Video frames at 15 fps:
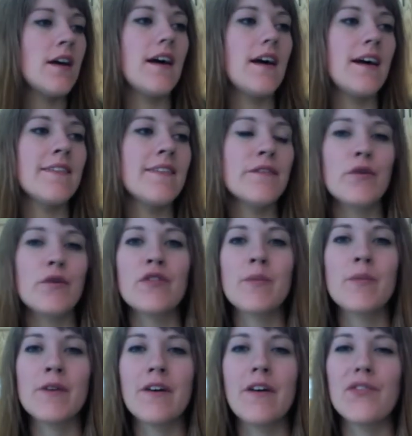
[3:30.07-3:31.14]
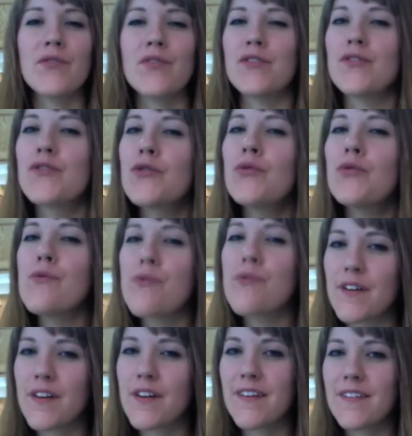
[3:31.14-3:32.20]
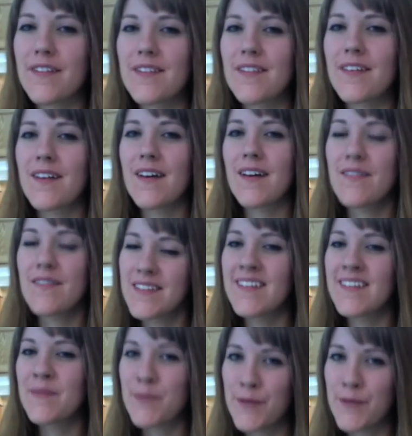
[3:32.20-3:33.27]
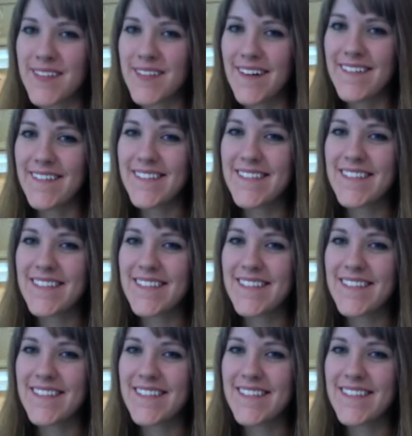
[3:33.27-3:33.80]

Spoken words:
And this recipe calls for 2/3 of a teaspoon of salt,